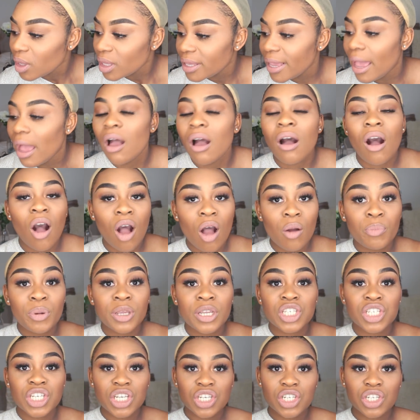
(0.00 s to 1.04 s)
Yeah,
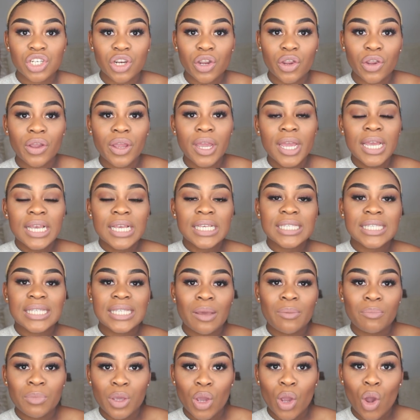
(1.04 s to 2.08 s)
Rpgshow
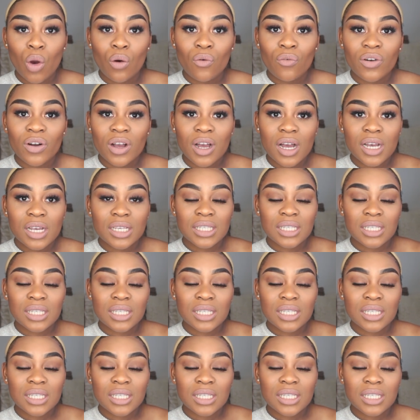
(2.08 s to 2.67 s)
sent me over